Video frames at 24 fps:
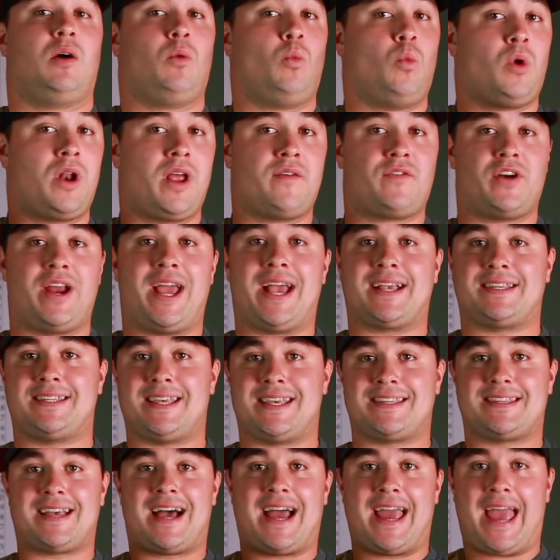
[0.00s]
Whatever
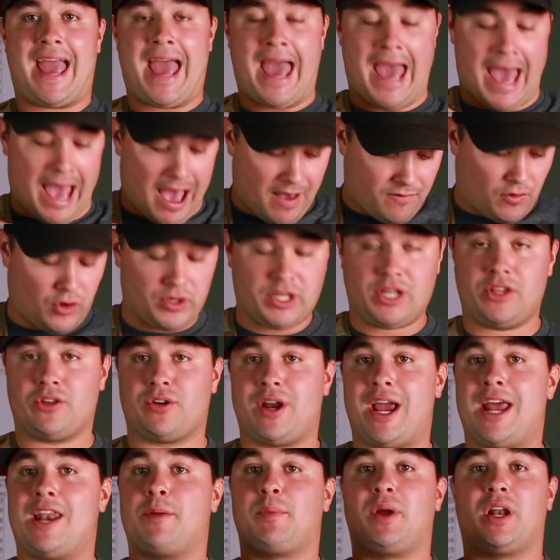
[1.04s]
excess I have on either
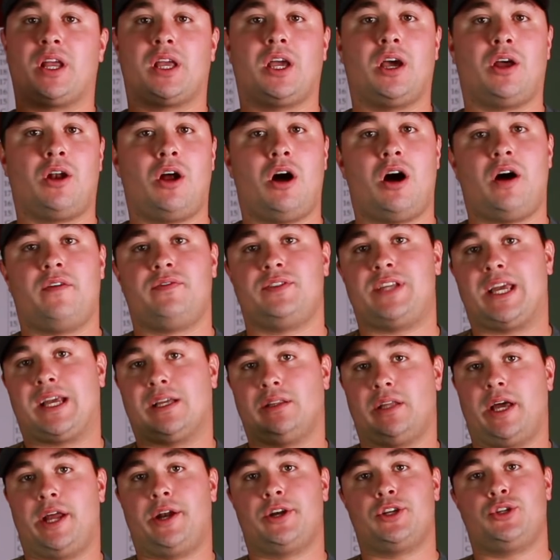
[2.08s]
end, I'm going to cut off, take a
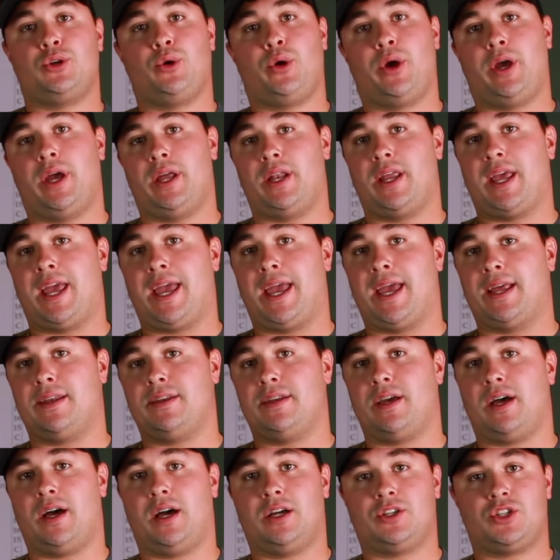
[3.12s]
lighter to it, and
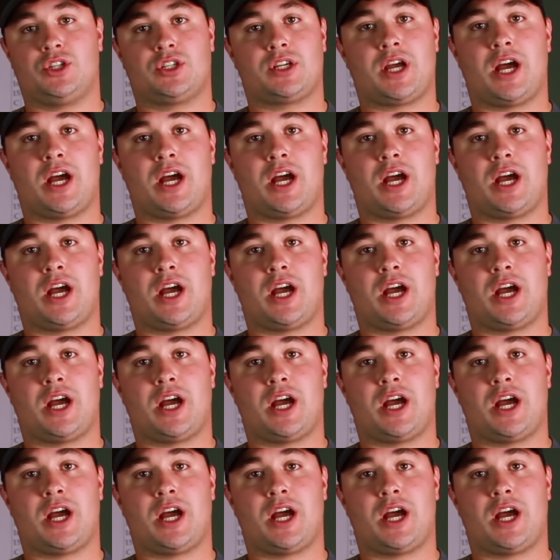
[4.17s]
just